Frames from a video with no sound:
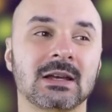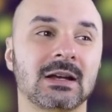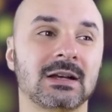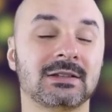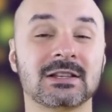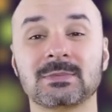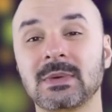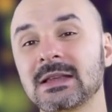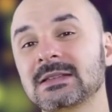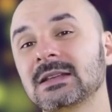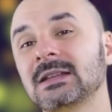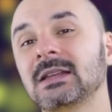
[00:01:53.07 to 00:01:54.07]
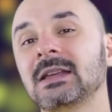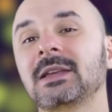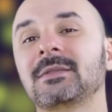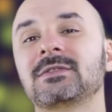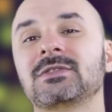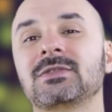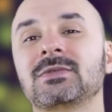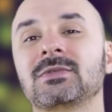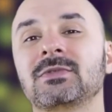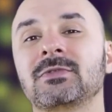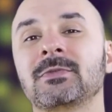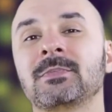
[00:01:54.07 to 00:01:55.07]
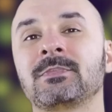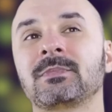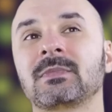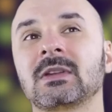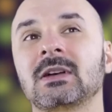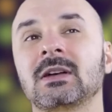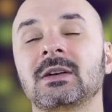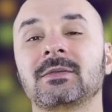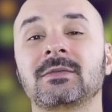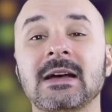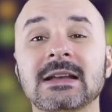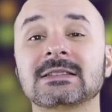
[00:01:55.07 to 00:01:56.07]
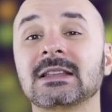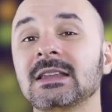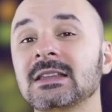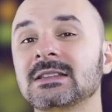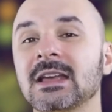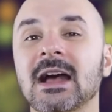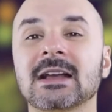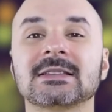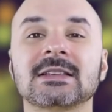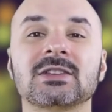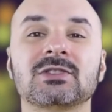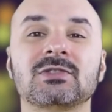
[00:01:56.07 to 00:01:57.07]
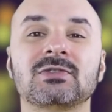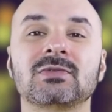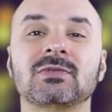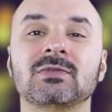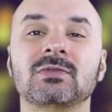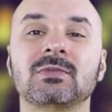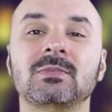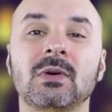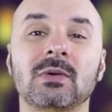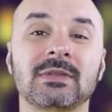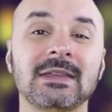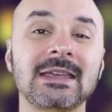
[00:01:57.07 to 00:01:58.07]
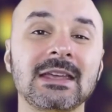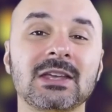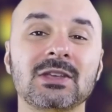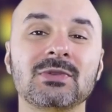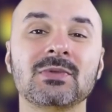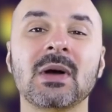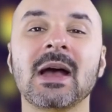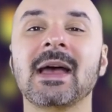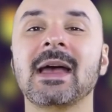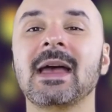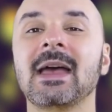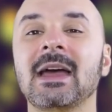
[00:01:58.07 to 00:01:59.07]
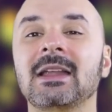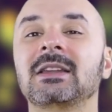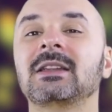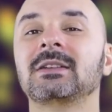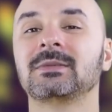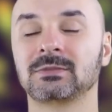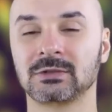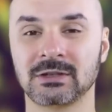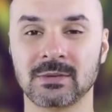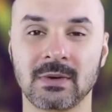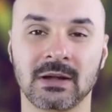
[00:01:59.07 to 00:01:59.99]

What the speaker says: This basically gives you fast and easy access to both EQ and multiband